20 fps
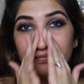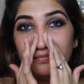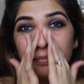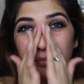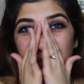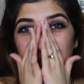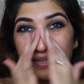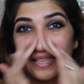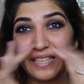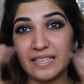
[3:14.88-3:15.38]

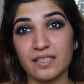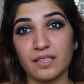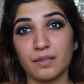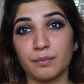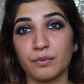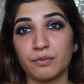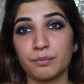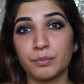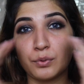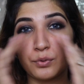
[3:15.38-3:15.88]

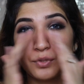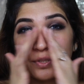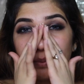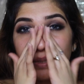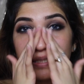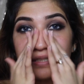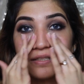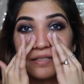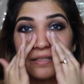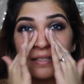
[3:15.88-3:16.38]
medium of beauty
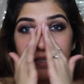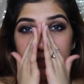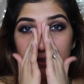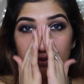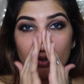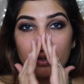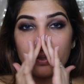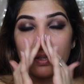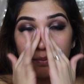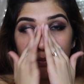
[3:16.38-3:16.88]
blender, it does
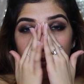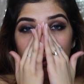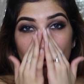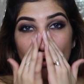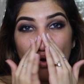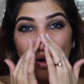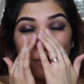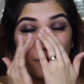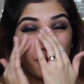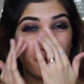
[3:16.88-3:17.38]
not
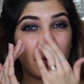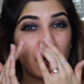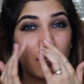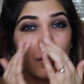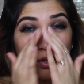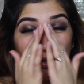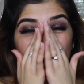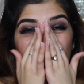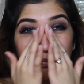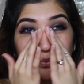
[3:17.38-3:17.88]
absorb a
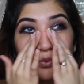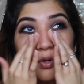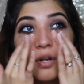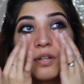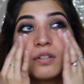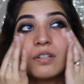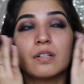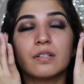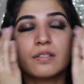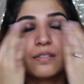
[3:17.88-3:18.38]
lot of
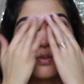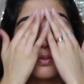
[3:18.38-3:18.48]
product.